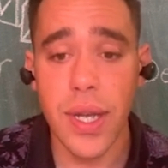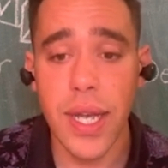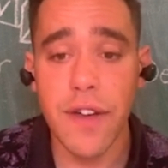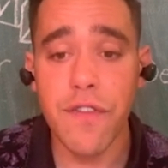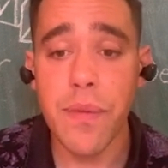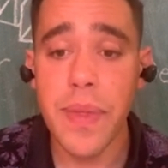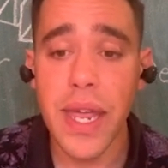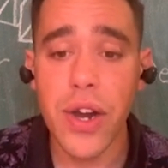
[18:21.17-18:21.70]

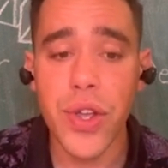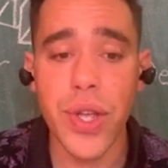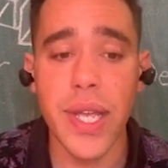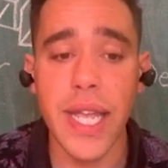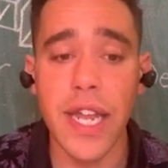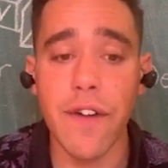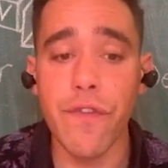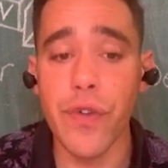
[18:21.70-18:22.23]
From there, you can
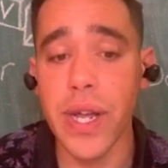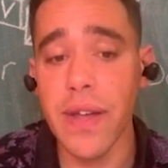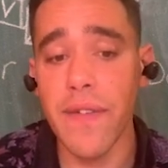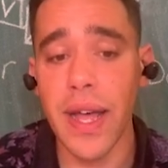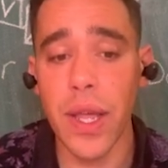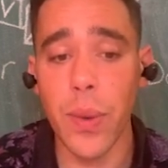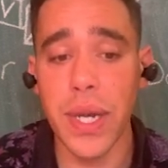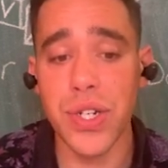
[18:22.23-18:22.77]
get a free
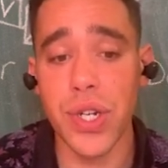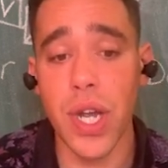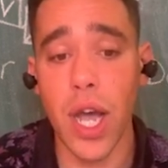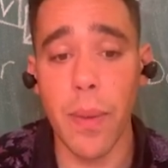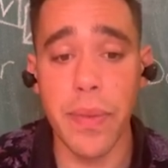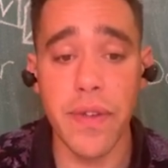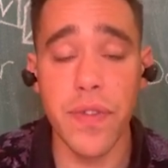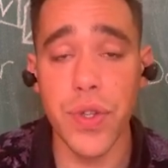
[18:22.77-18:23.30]
evaluation
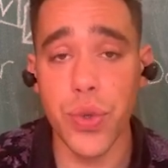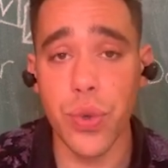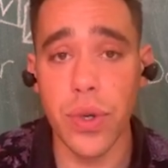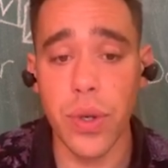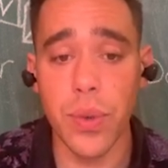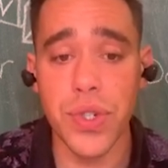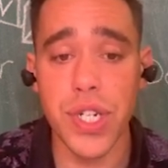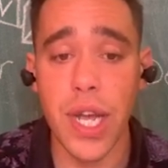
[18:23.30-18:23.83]
copy of the tool,
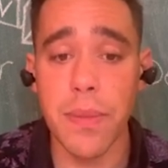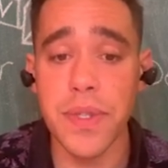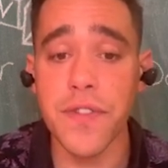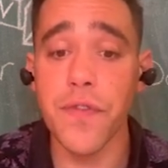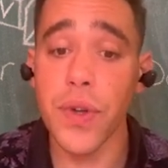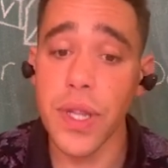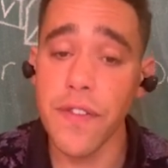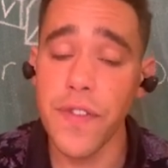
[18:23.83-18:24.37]
which comes
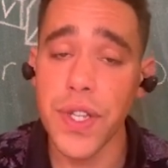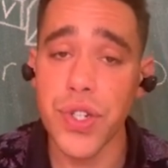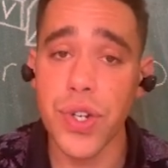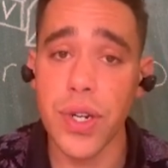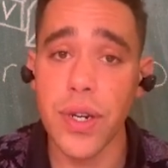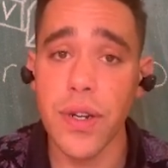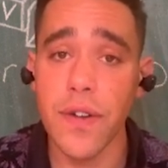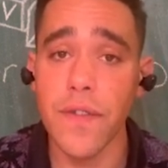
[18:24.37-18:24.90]
fully
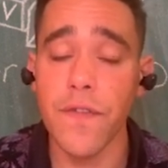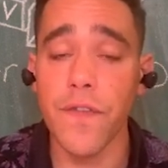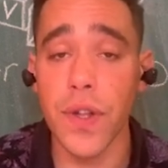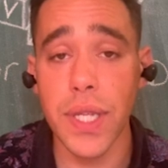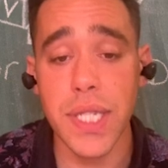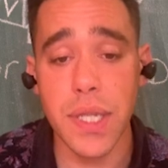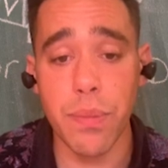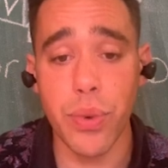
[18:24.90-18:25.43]
featured, fully
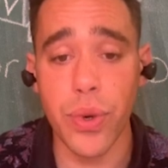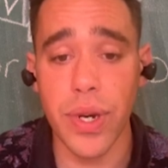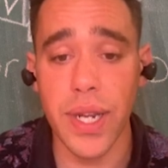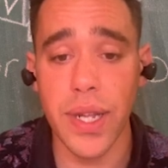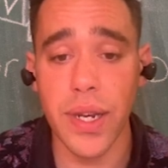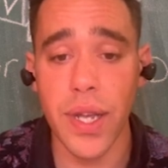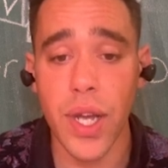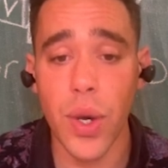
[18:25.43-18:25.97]

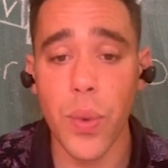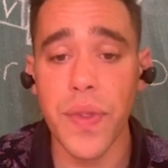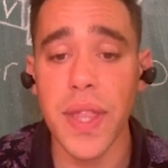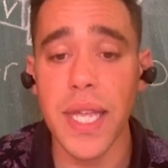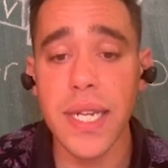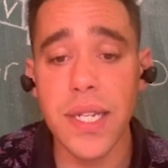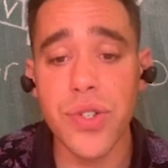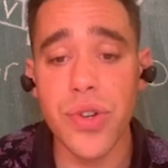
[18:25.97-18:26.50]
supported, with
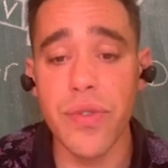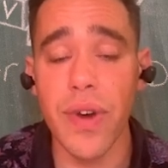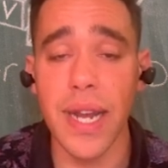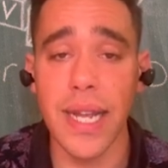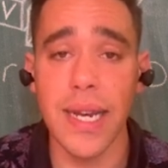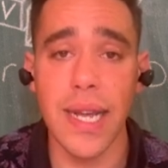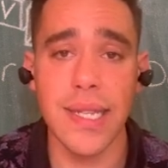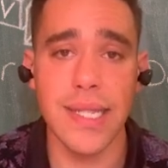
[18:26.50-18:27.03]

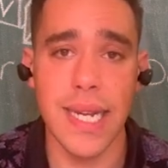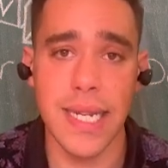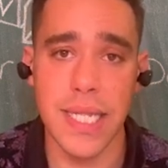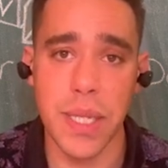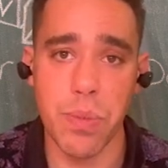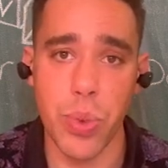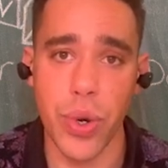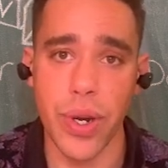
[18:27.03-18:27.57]
industry-recognized tech
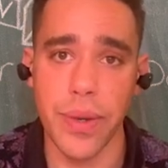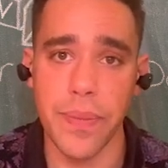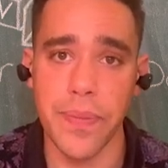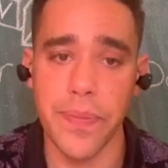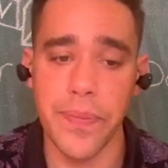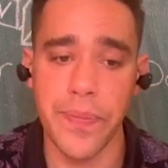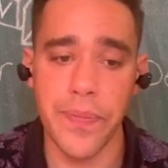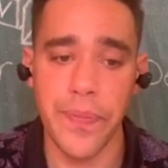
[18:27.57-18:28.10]
support.
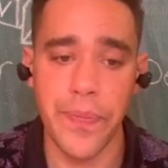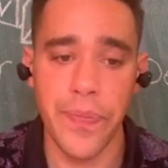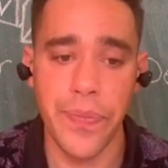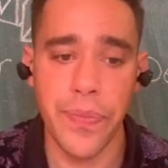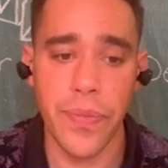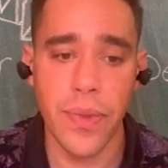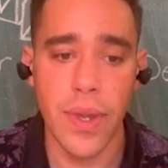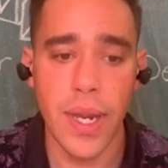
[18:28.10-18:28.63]

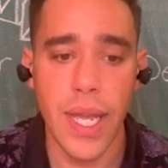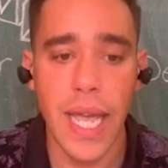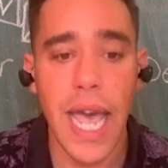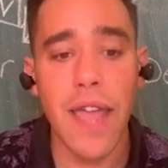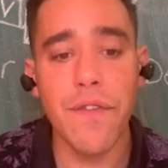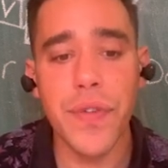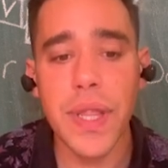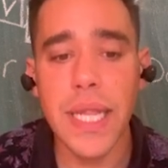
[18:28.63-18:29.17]

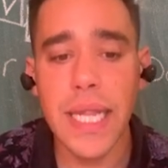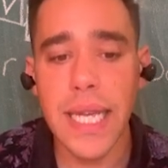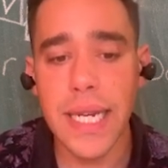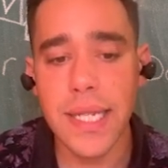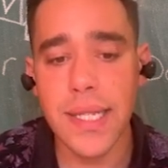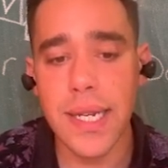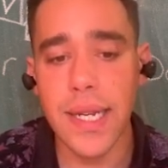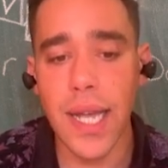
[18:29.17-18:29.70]
And for the
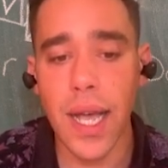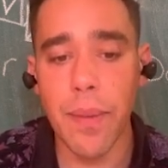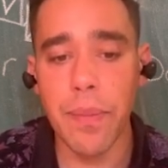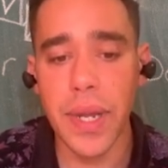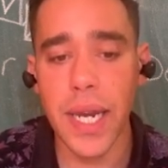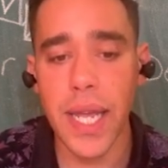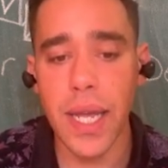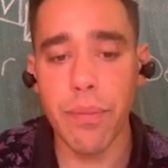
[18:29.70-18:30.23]
latest in
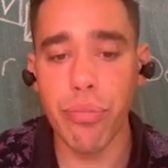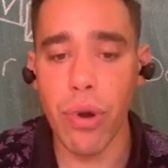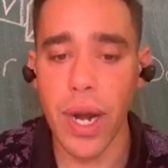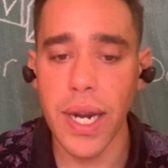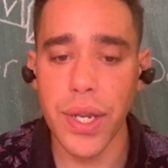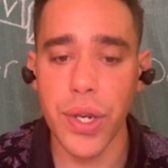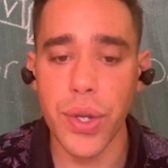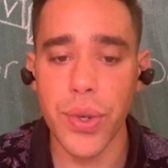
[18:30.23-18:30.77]
company and
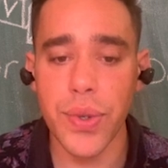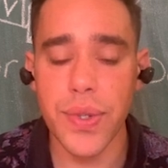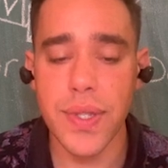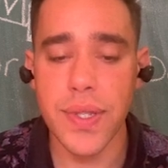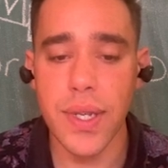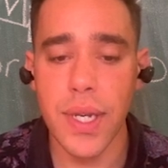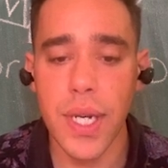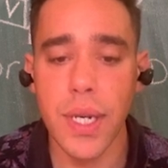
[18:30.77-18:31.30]
product
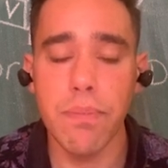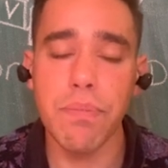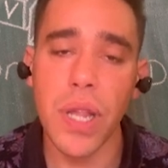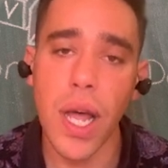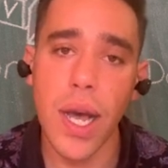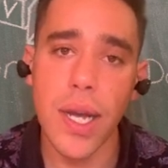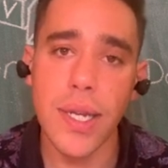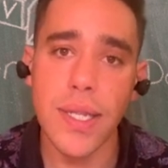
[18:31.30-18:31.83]
news,
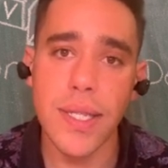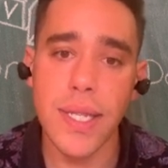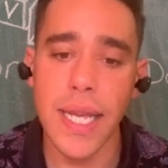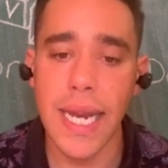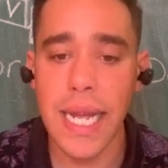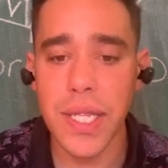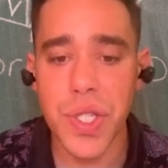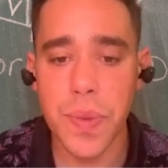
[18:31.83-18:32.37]
blogs,
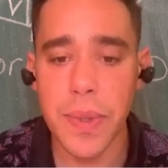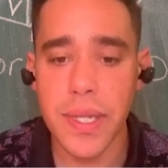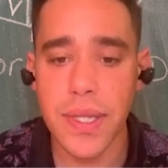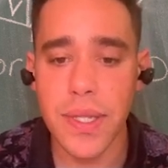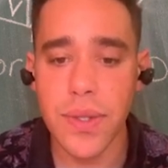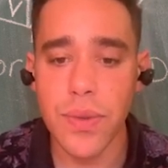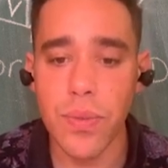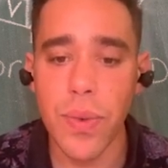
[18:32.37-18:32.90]

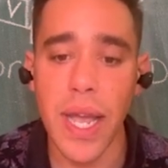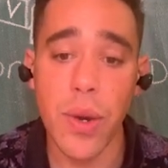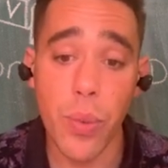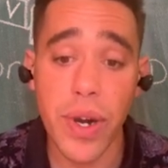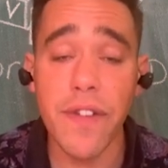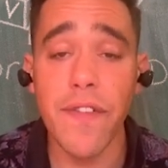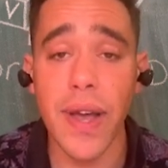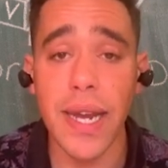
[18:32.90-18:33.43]
announcements, and where
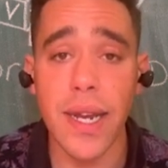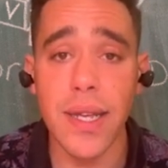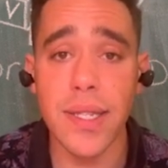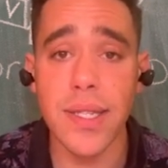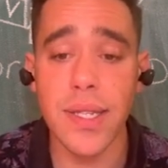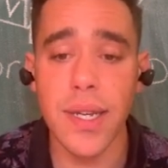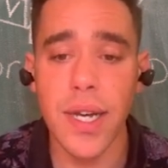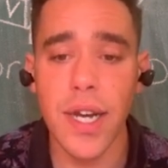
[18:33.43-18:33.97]
to find
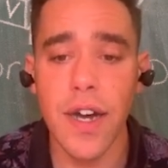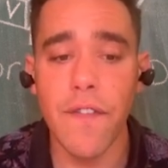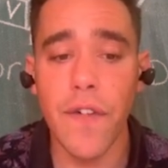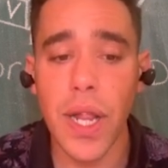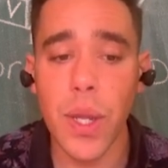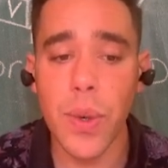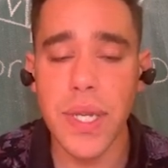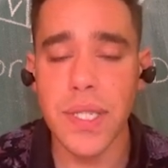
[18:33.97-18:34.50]
us,
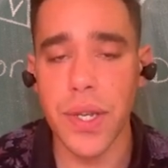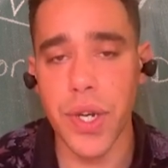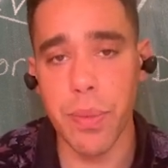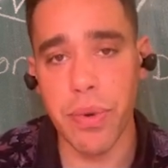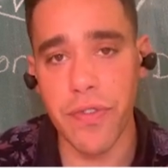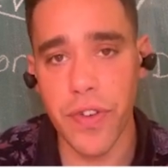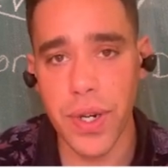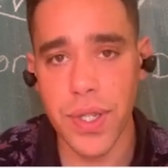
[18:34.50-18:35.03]
follow us on your
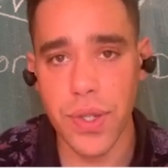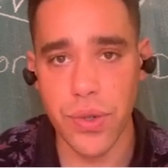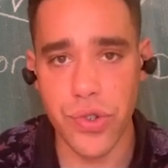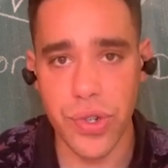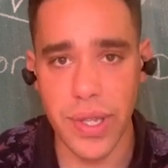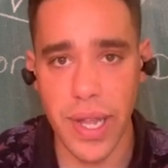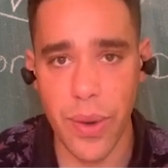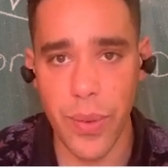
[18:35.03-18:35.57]
preferred
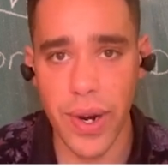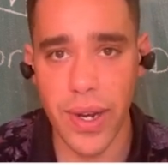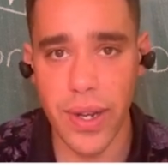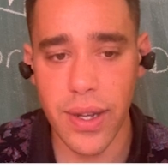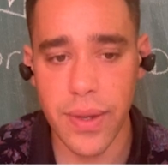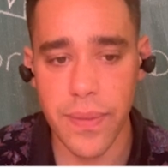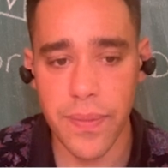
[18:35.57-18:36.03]
social network.